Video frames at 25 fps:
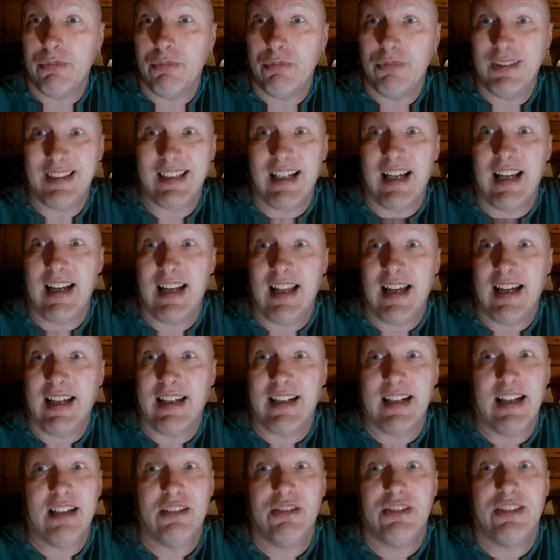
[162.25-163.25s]
which I
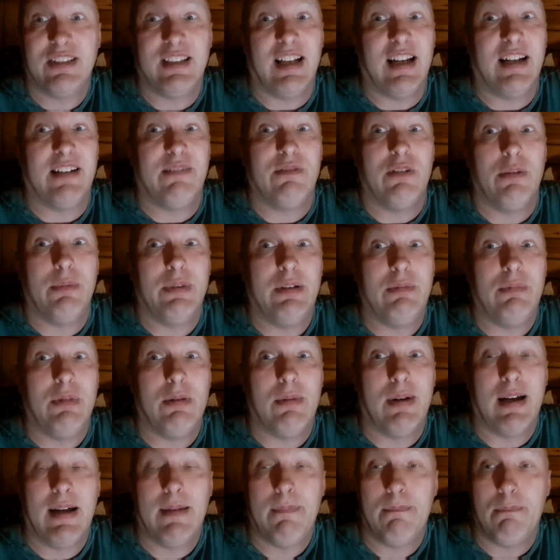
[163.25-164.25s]
like, and I just said, I mean,
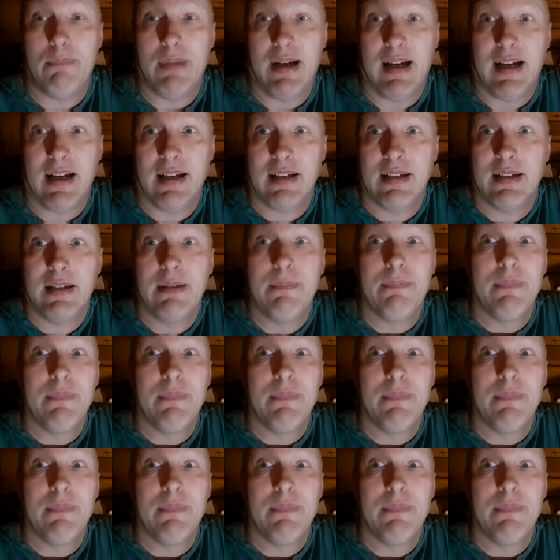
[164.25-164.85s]
rewind back